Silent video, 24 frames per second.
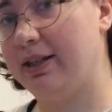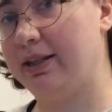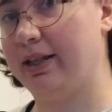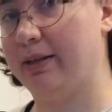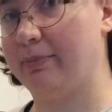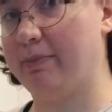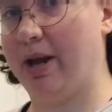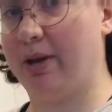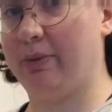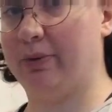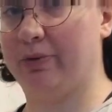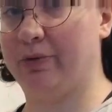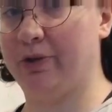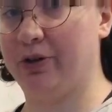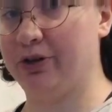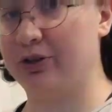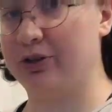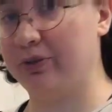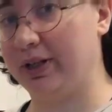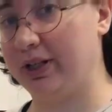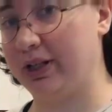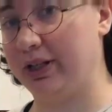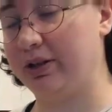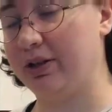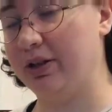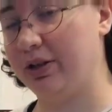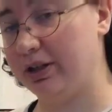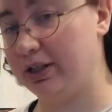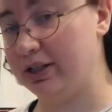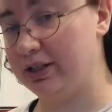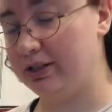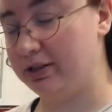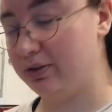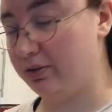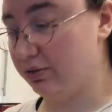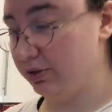than my refrigerated
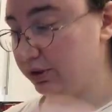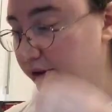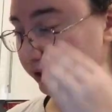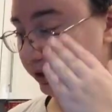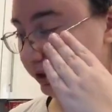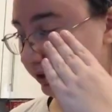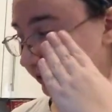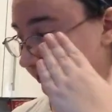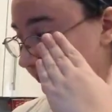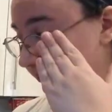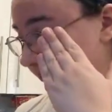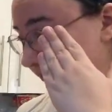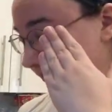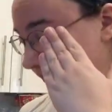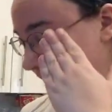cookies usually do.